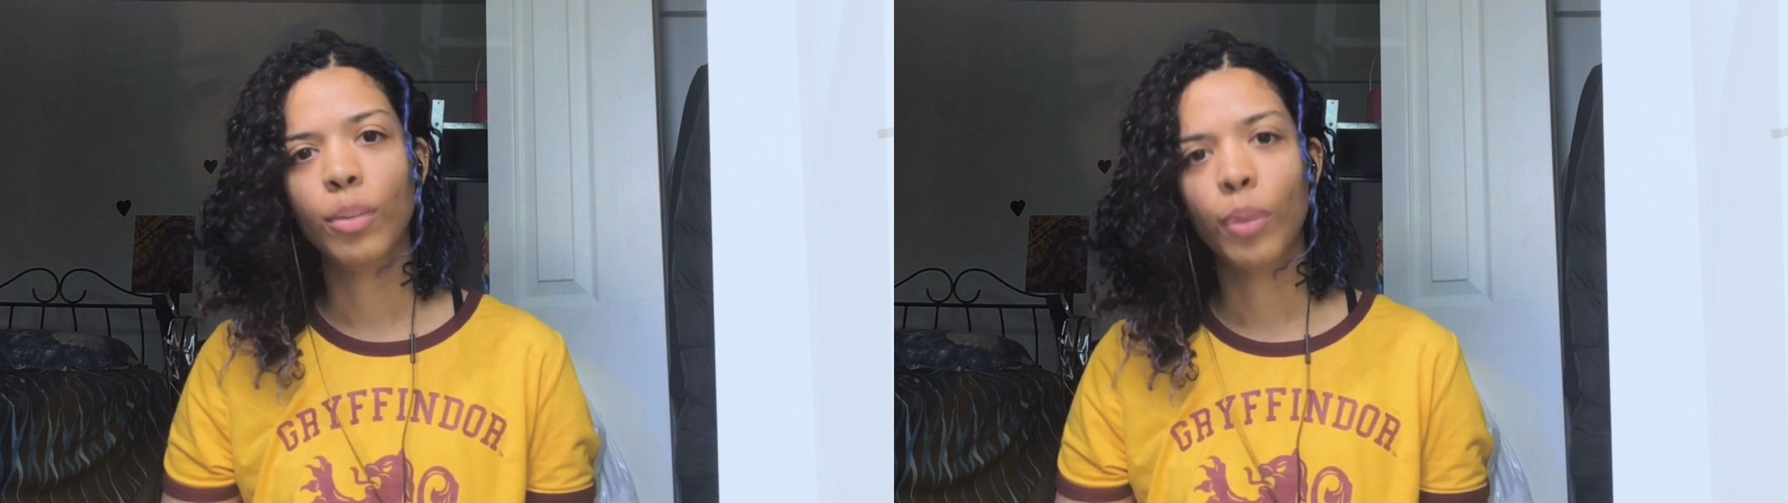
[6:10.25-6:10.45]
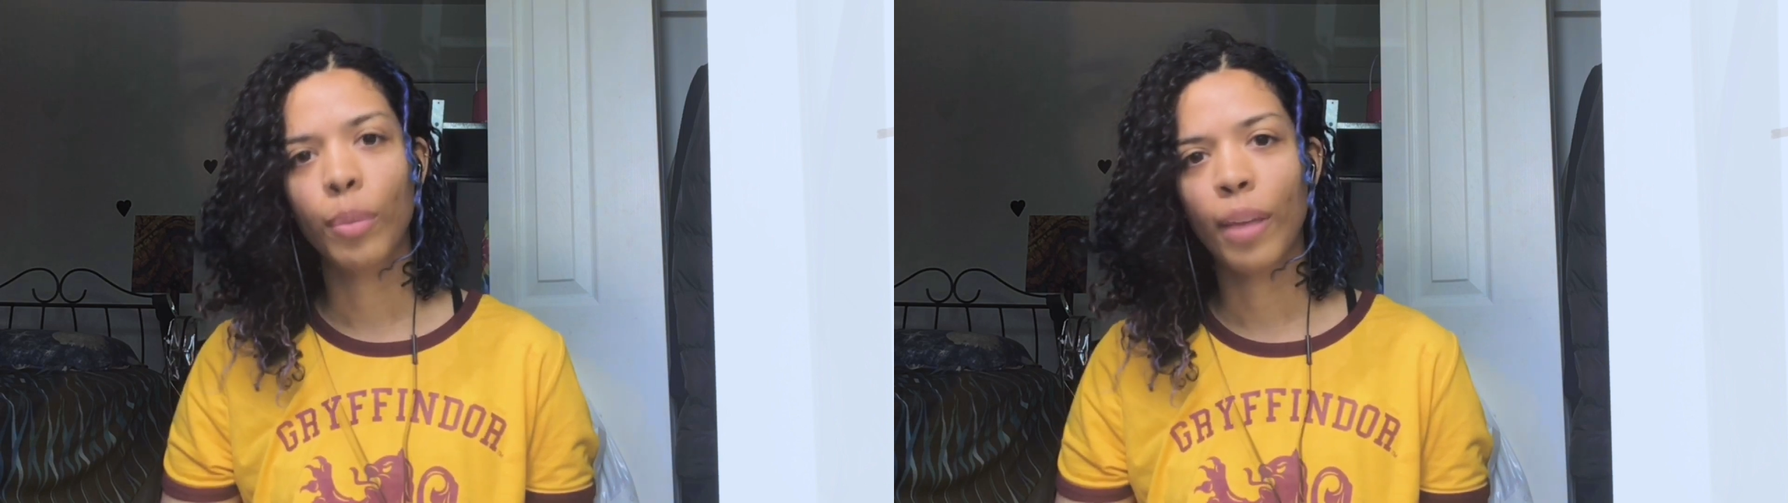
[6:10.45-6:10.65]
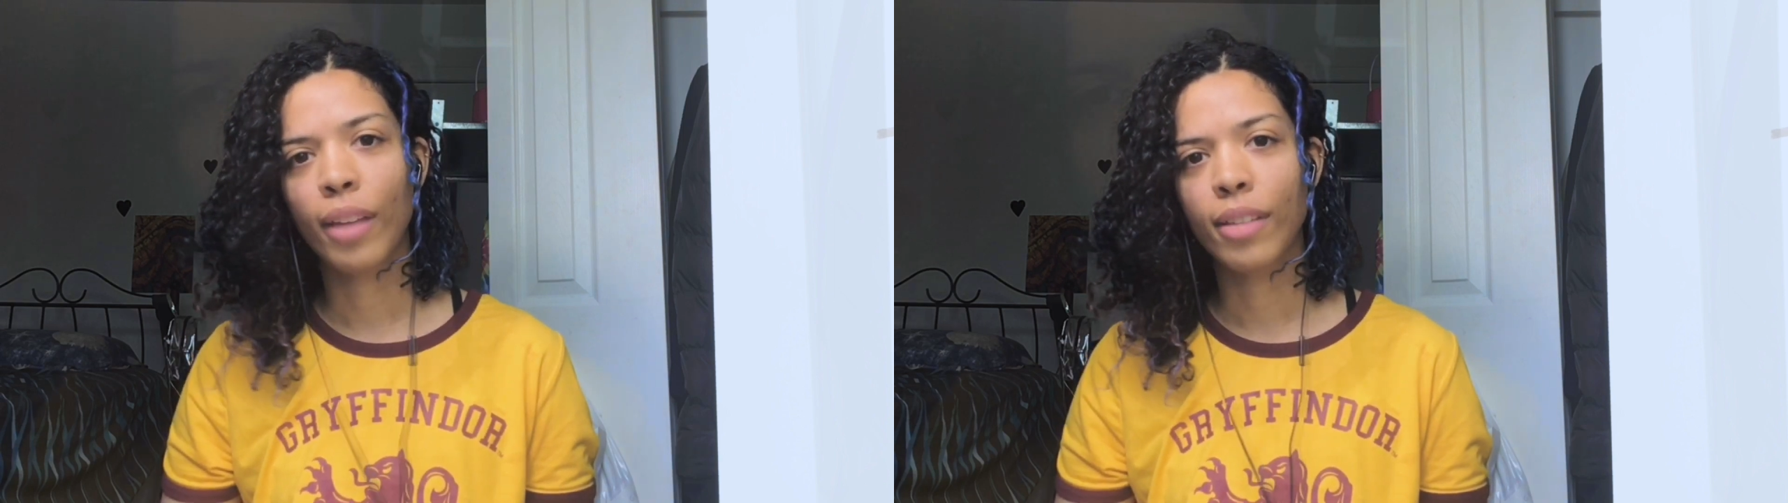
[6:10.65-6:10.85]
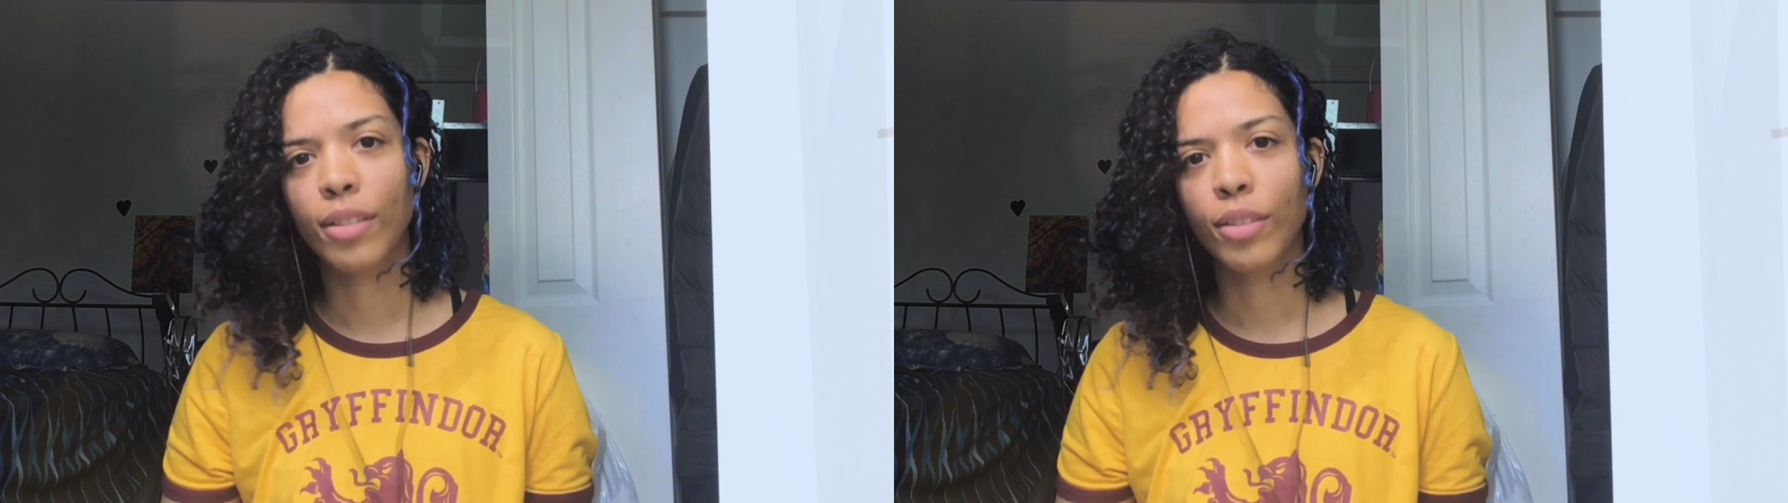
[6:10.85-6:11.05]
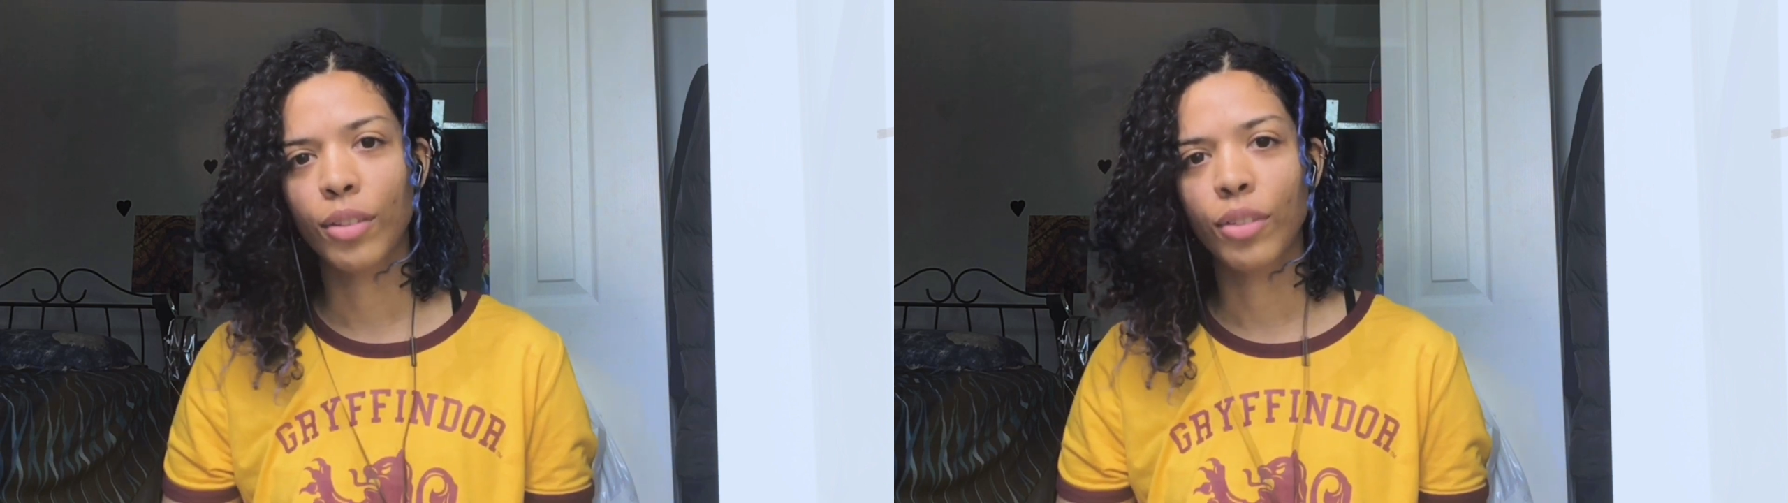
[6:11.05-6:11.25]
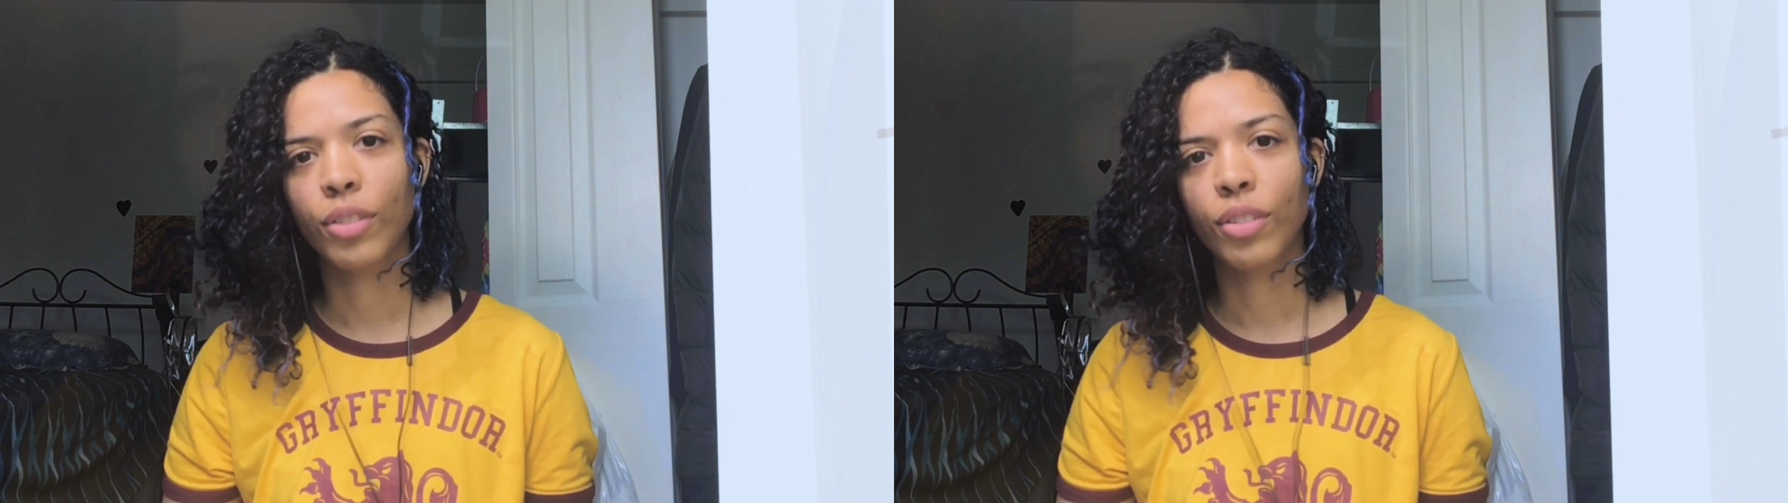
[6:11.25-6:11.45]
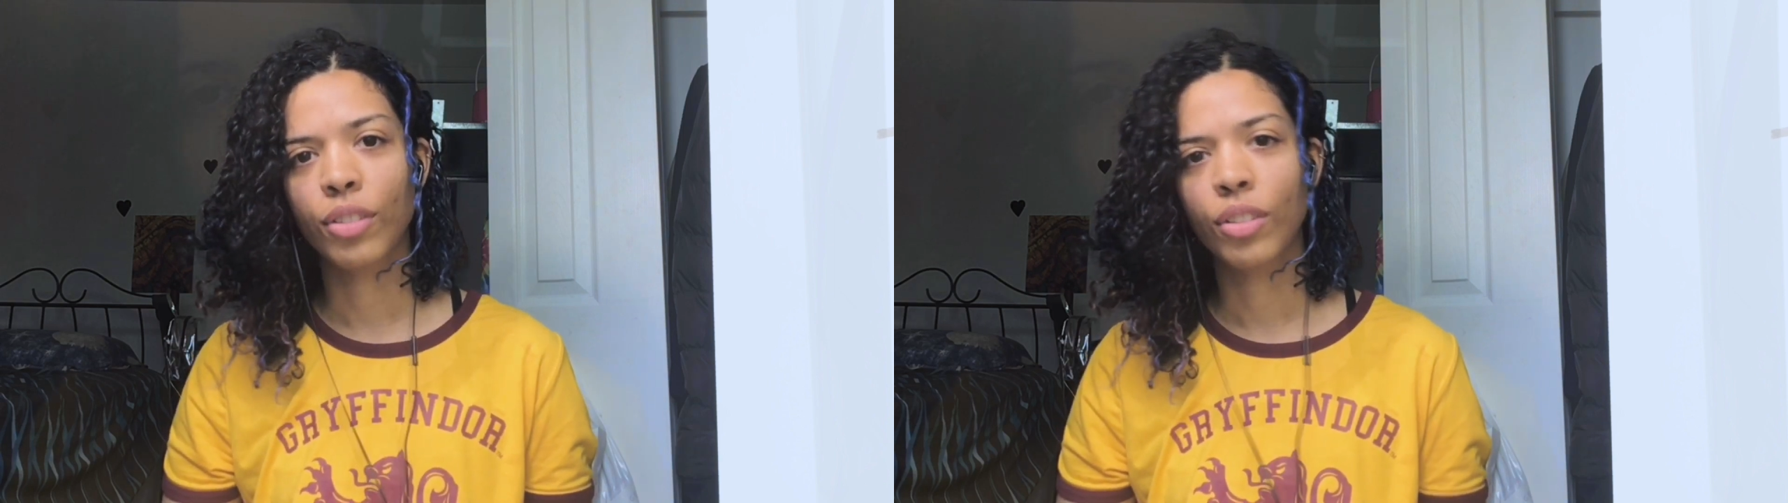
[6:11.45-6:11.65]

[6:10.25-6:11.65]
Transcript: where my ancestors